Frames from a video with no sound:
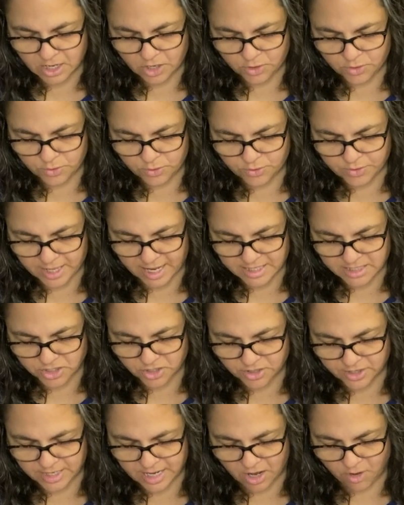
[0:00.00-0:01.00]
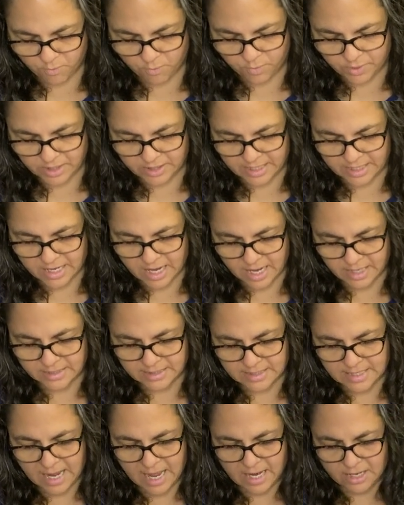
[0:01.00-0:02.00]
Ooh, that turned out really
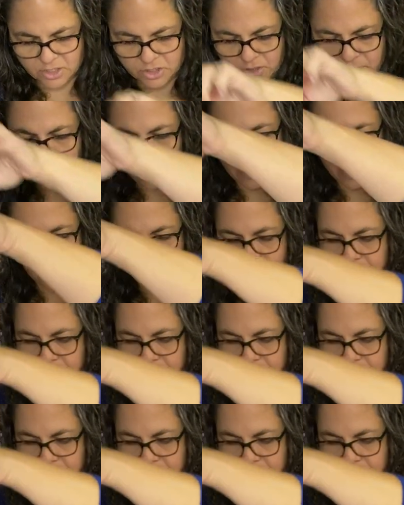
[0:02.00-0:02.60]
nice, actually.